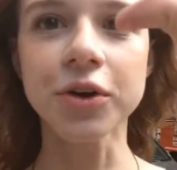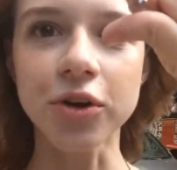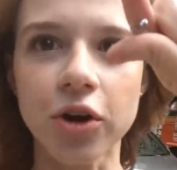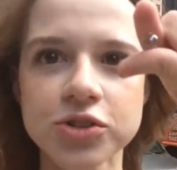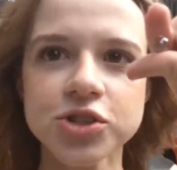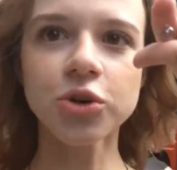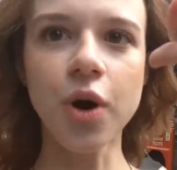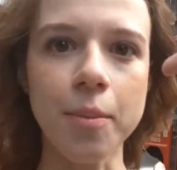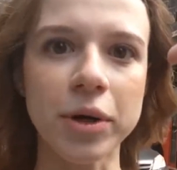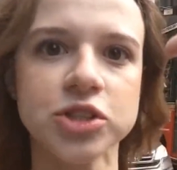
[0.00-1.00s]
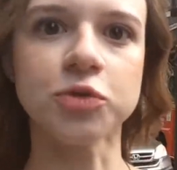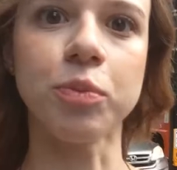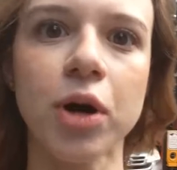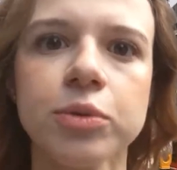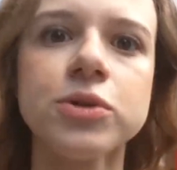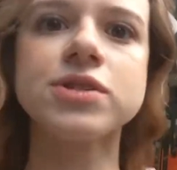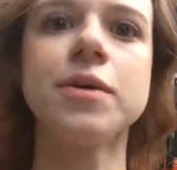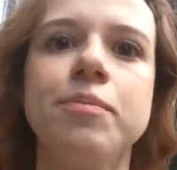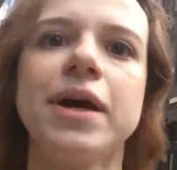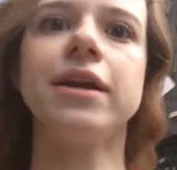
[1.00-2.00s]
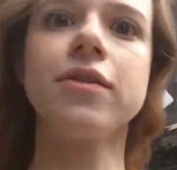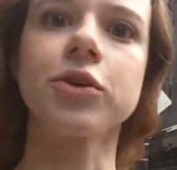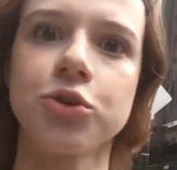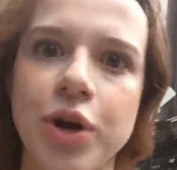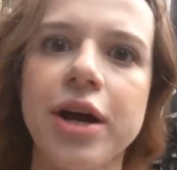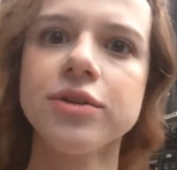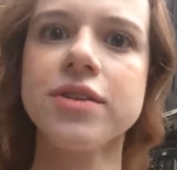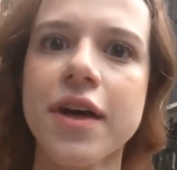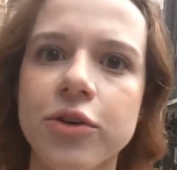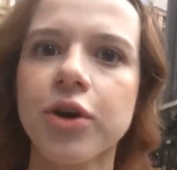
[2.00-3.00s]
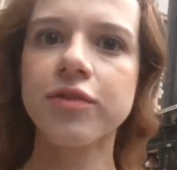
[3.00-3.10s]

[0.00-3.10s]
There are also a bunch of marbles embedded in the ground at that